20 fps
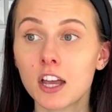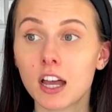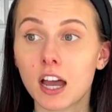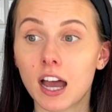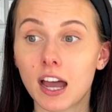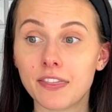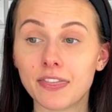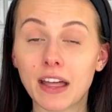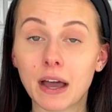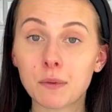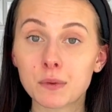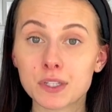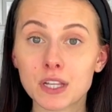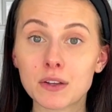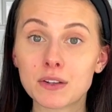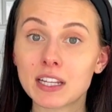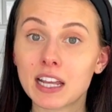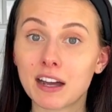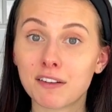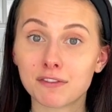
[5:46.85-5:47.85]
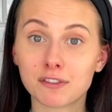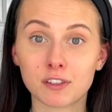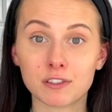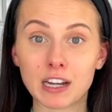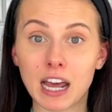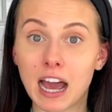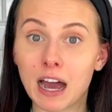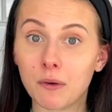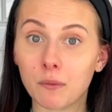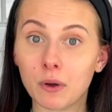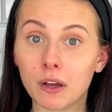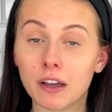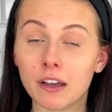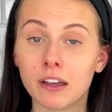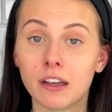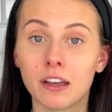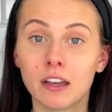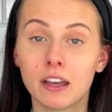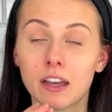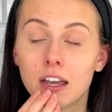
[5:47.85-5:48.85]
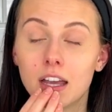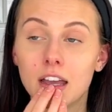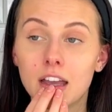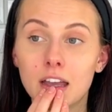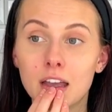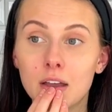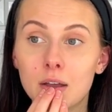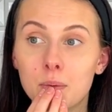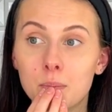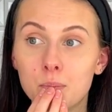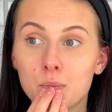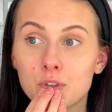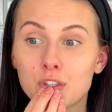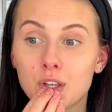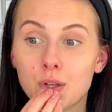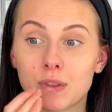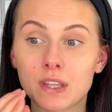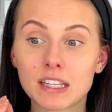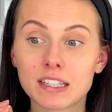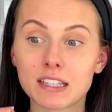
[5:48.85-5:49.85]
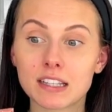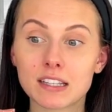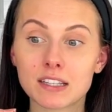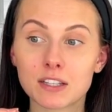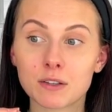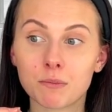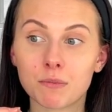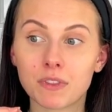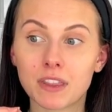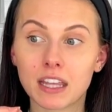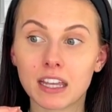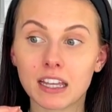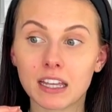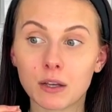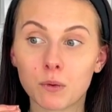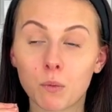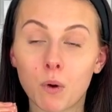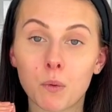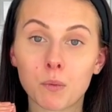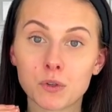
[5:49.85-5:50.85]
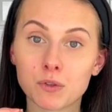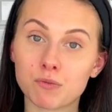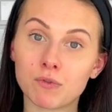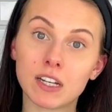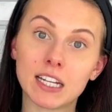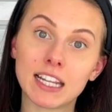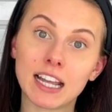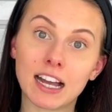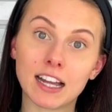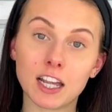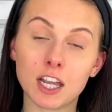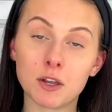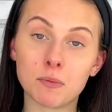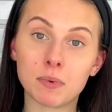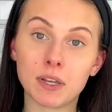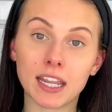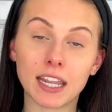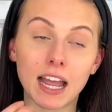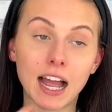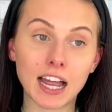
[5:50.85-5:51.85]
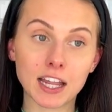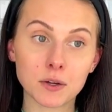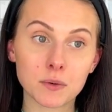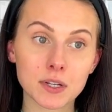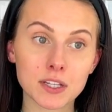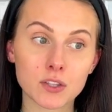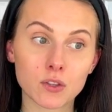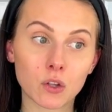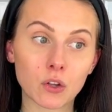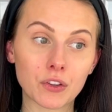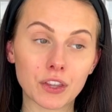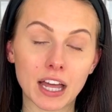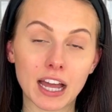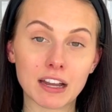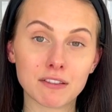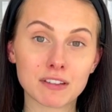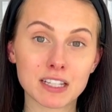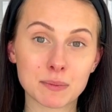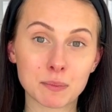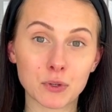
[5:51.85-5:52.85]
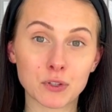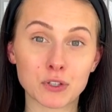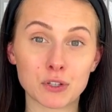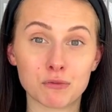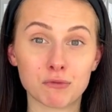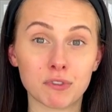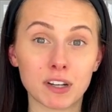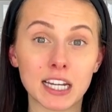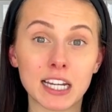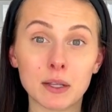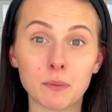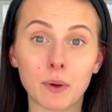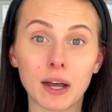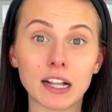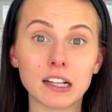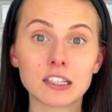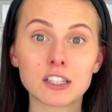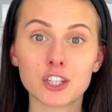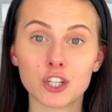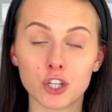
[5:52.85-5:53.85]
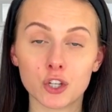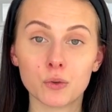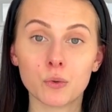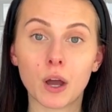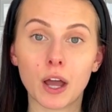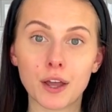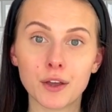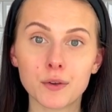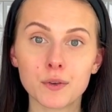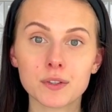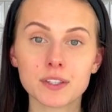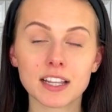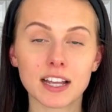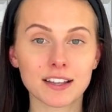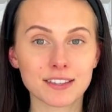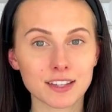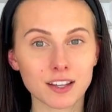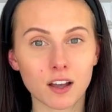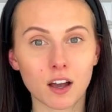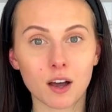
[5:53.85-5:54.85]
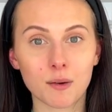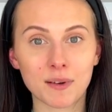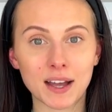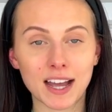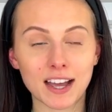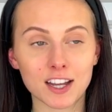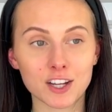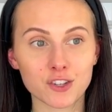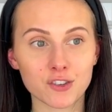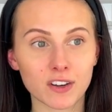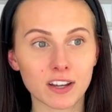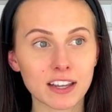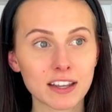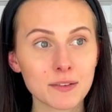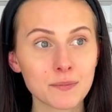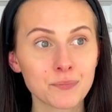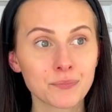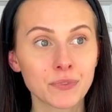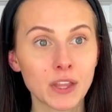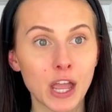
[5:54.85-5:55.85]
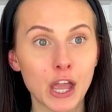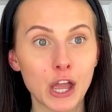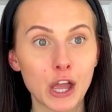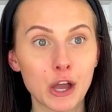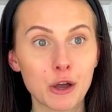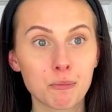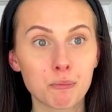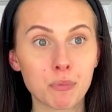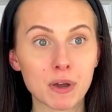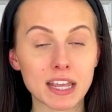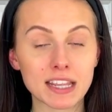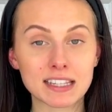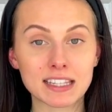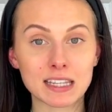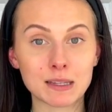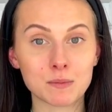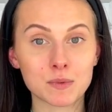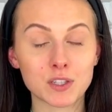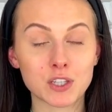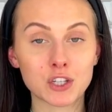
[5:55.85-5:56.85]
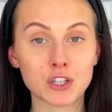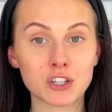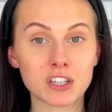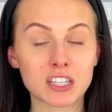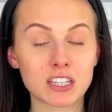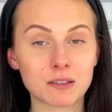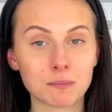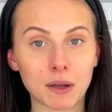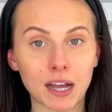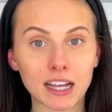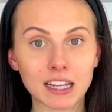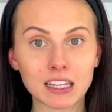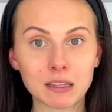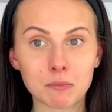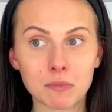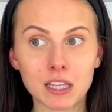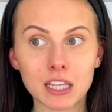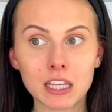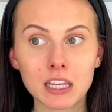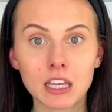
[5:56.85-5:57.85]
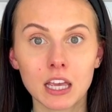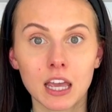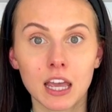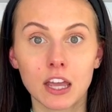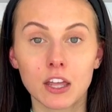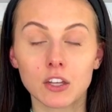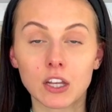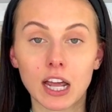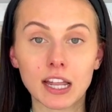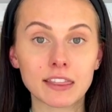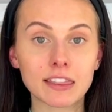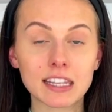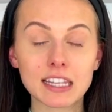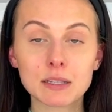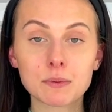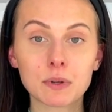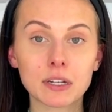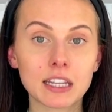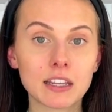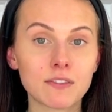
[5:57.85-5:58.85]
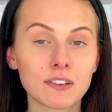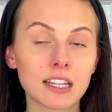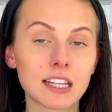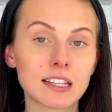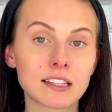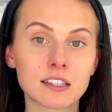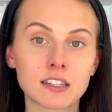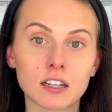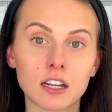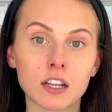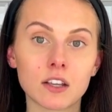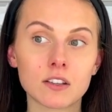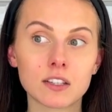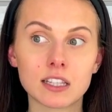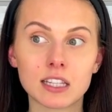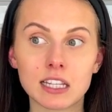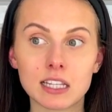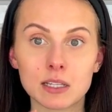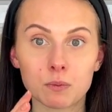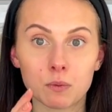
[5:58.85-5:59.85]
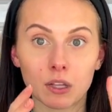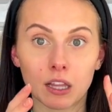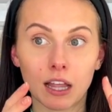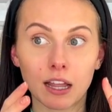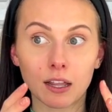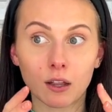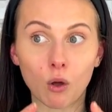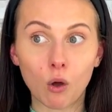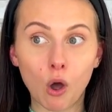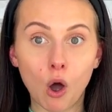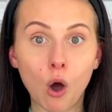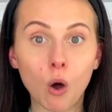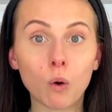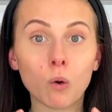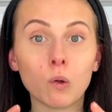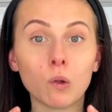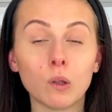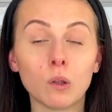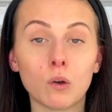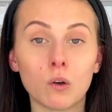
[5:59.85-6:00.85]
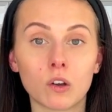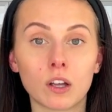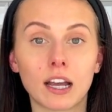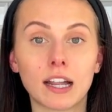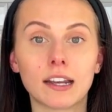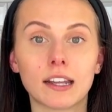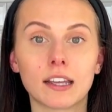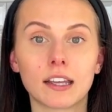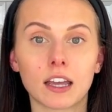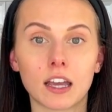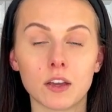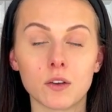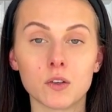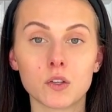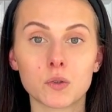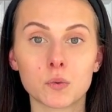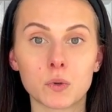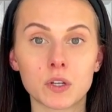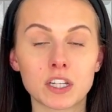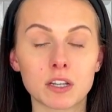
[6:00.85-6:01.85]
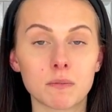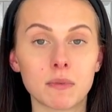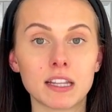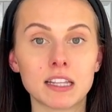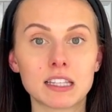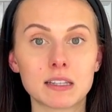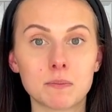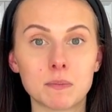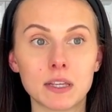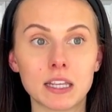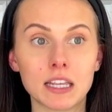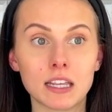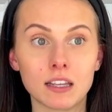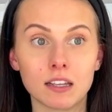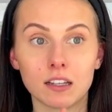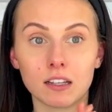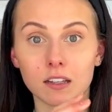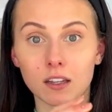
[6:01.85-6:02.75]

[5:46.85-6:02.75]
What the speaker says: and that was only after an hour. So this is something what was really eye-opening. I always thought that I responded really well to oats as a carbohydrate, but it seems to just spike me. And these weren't even instant oats, these were like whole organic oats, which are meant to be